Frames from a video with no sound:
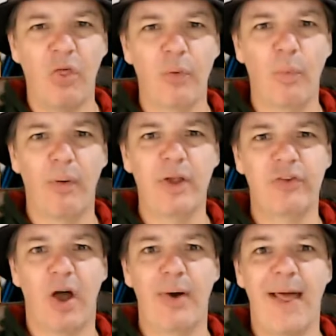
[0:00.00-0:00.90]
The
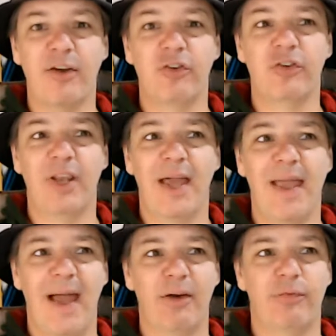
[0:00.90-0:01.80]
Warriors are in action
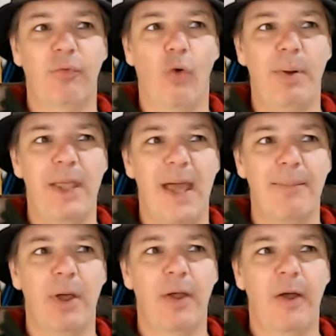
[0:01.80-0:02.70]
today at 4
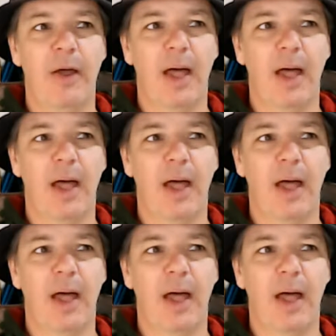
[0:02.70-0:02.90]
p.m.